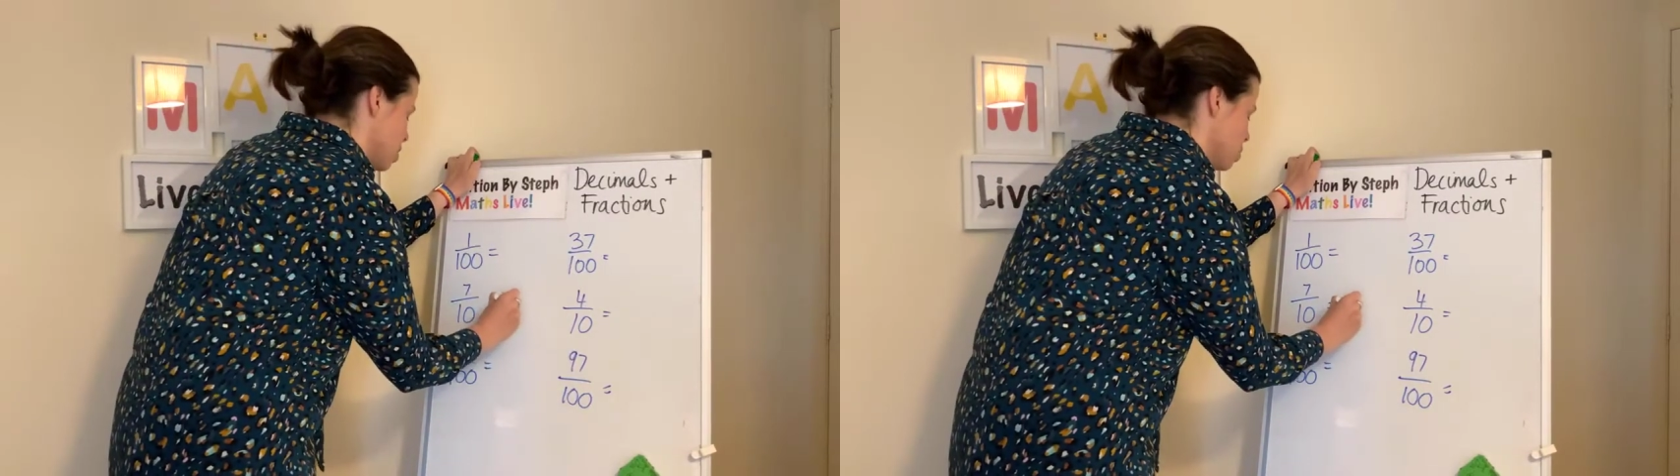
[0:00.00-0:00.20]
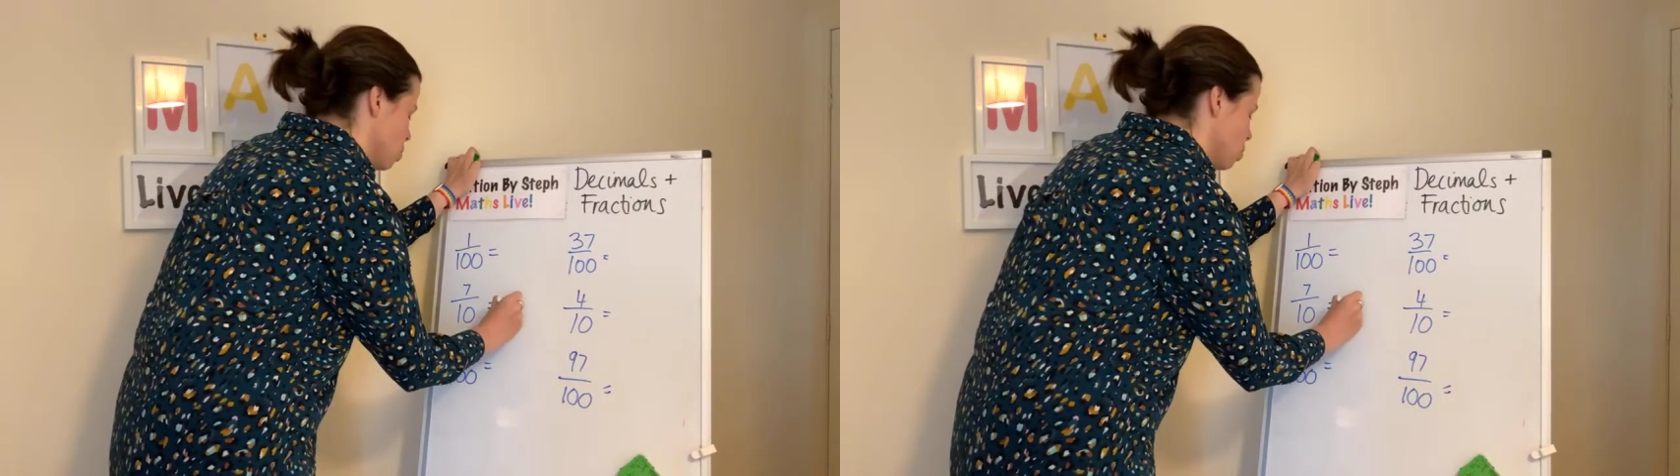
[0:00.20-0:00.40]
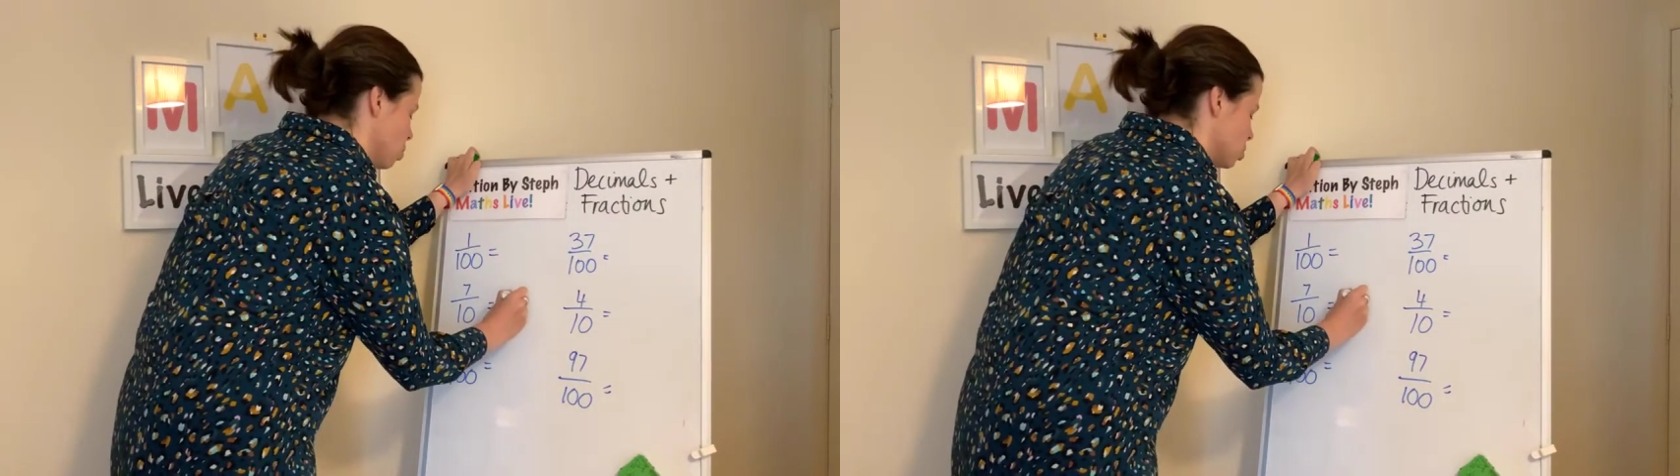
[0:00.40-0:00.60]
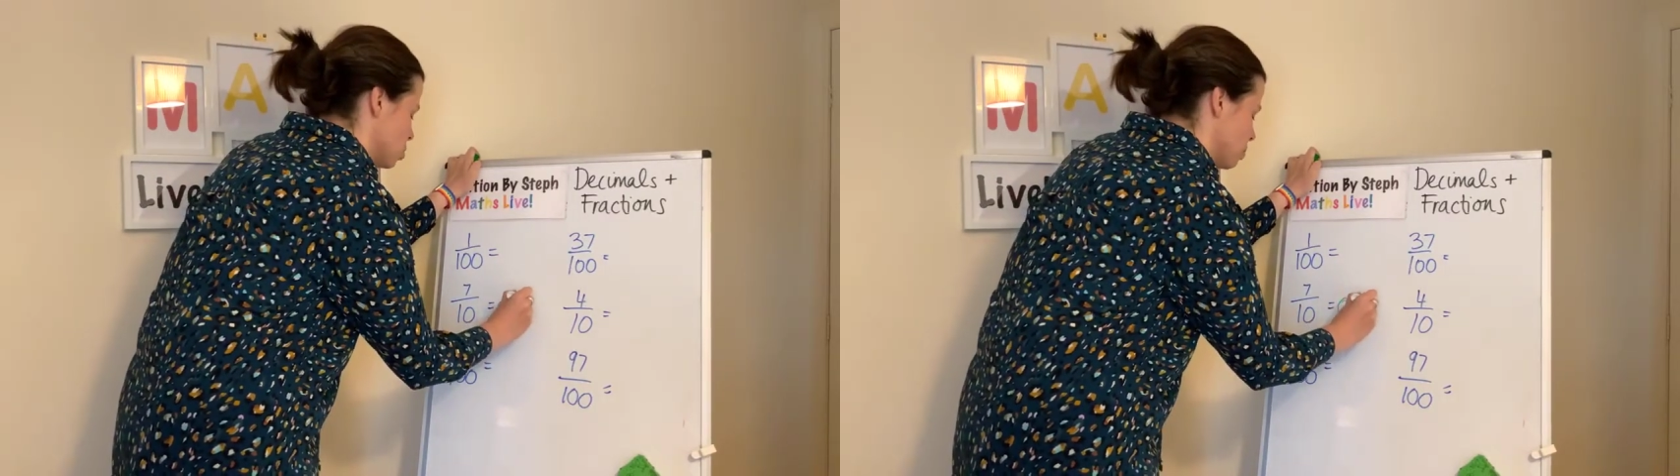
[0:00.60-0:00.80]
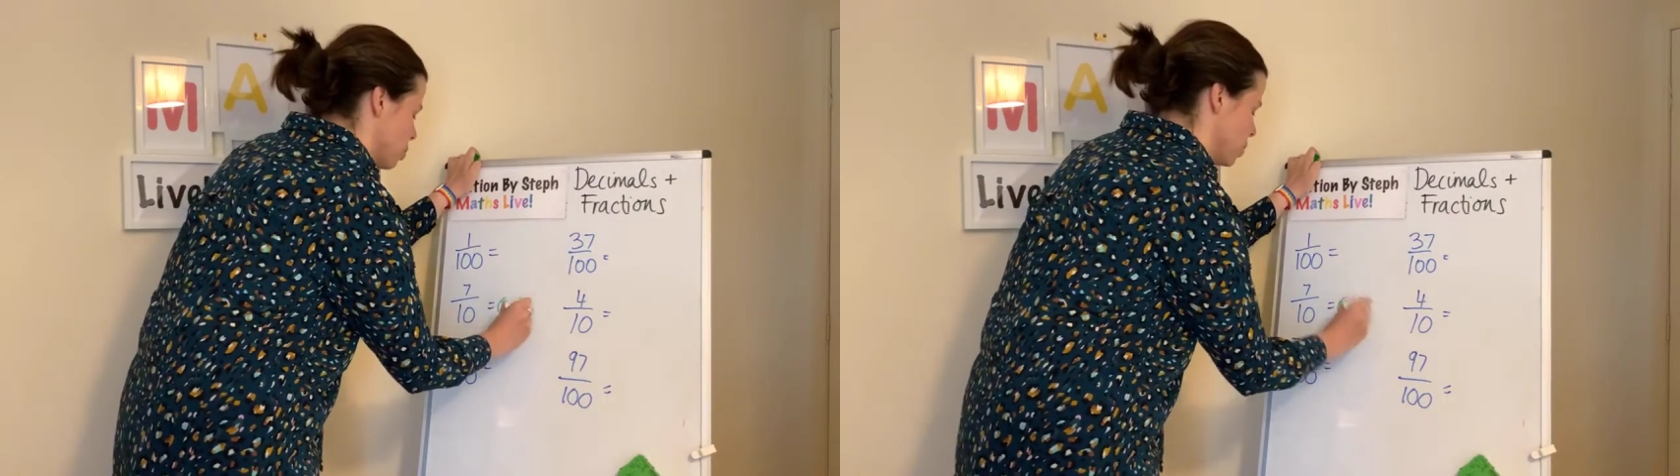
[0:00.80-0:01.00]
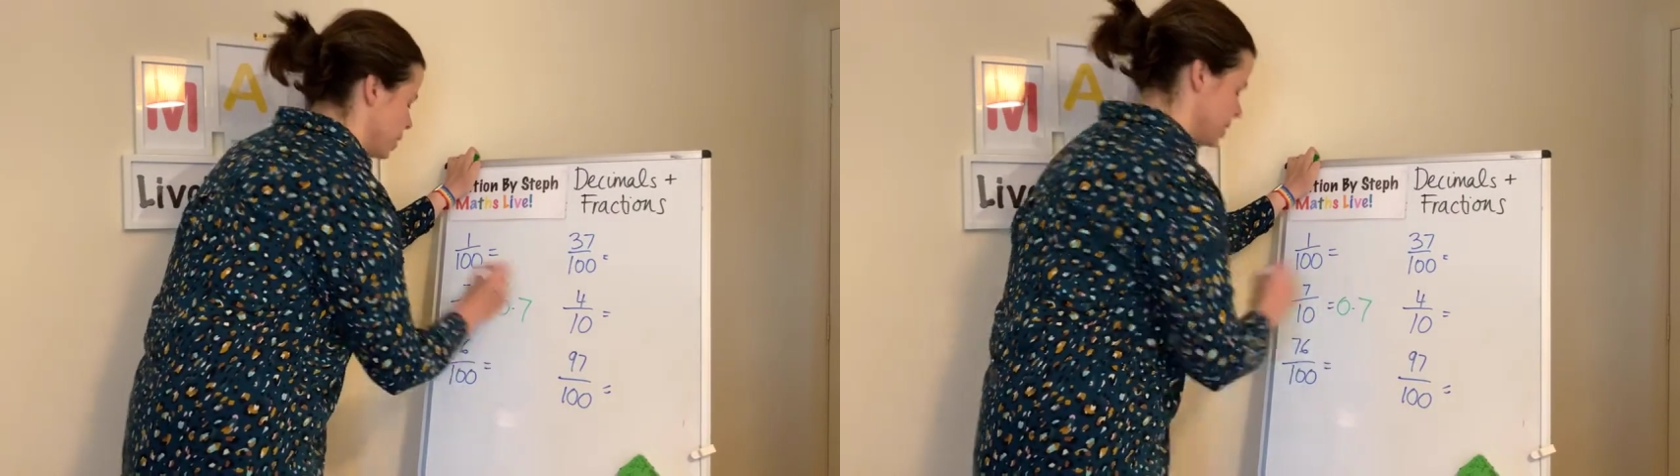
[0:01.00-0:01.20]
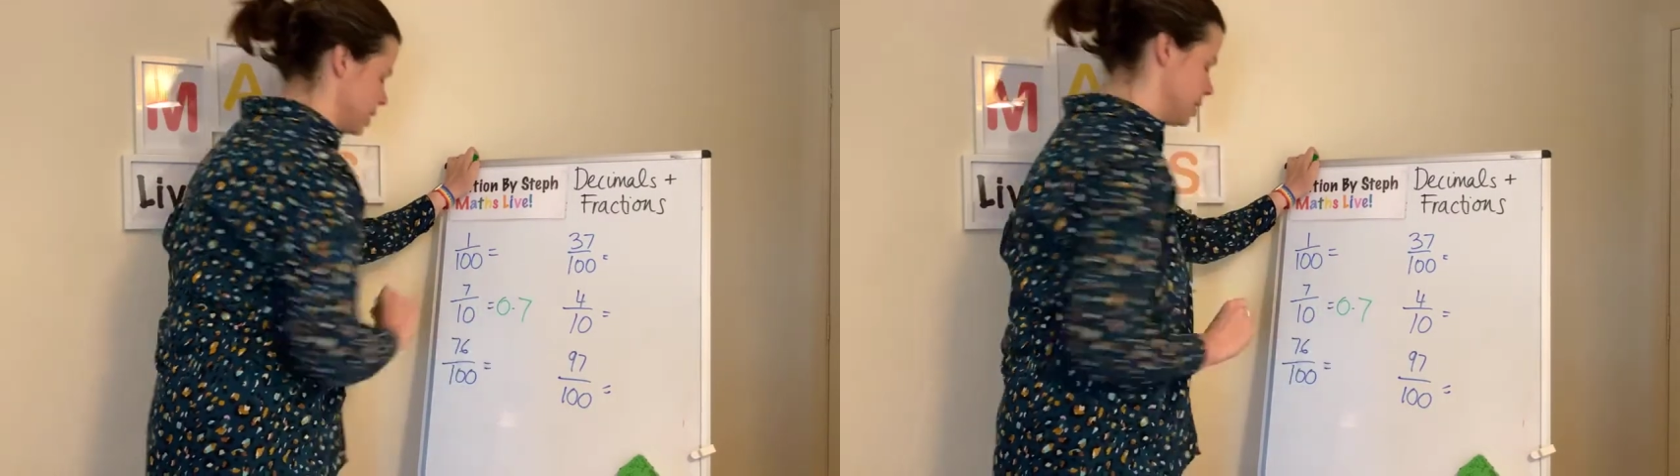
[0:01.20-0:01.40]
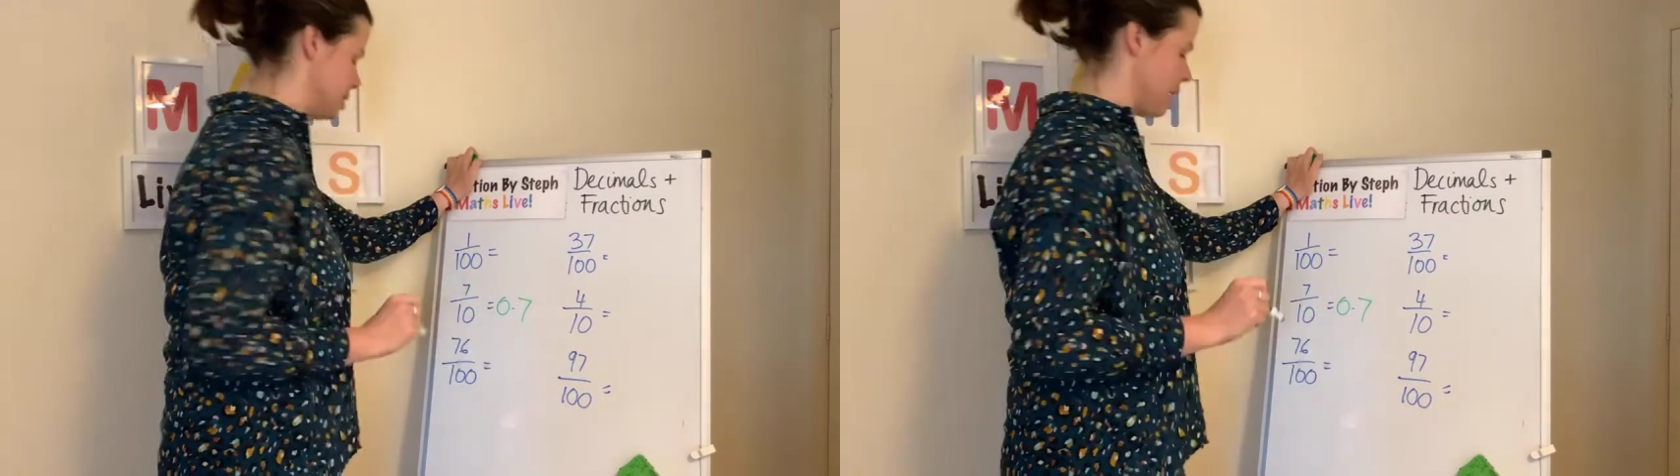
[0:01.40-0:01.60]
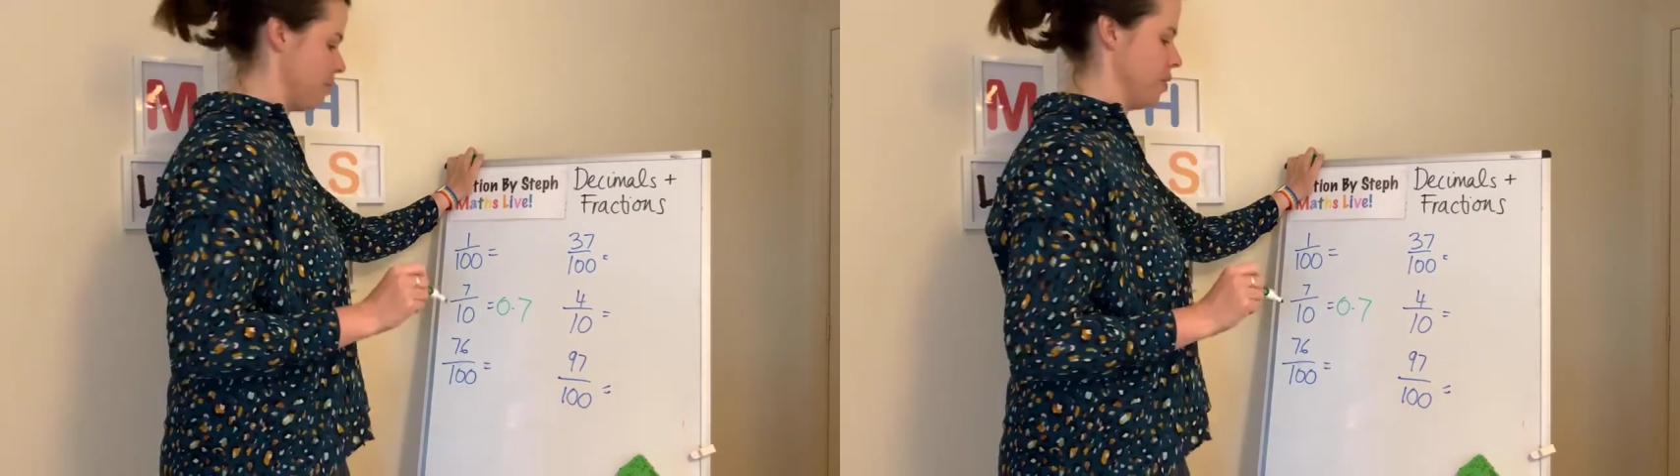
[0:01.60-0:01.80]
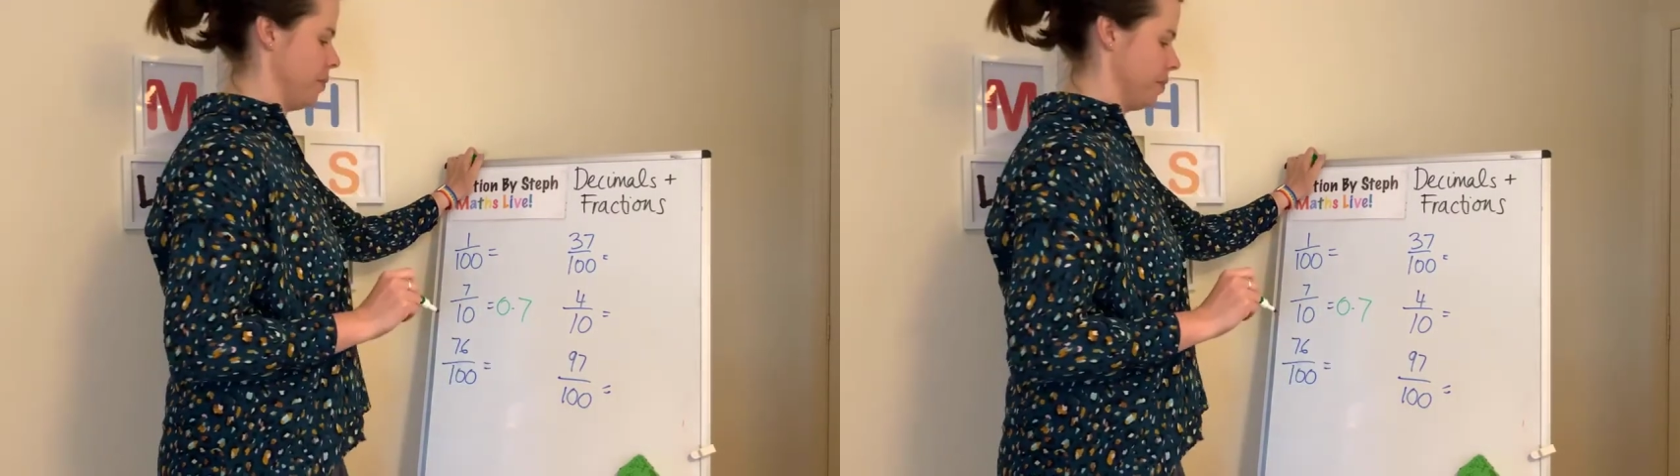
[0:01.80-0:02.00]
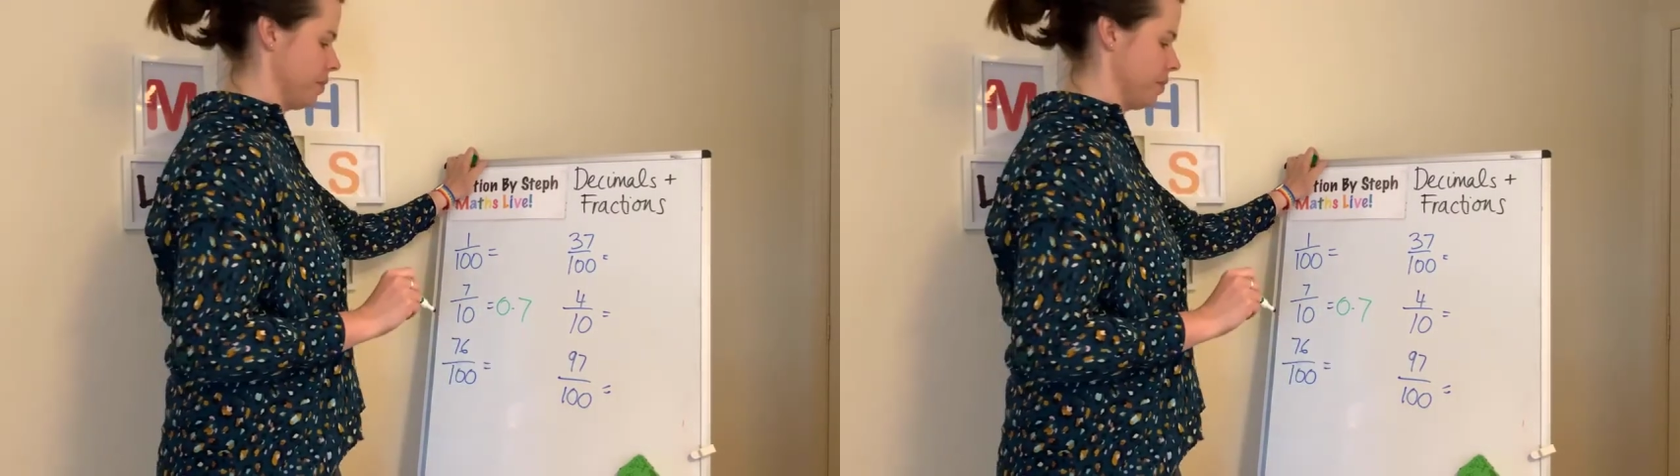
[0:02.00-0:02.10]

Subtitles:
0.7.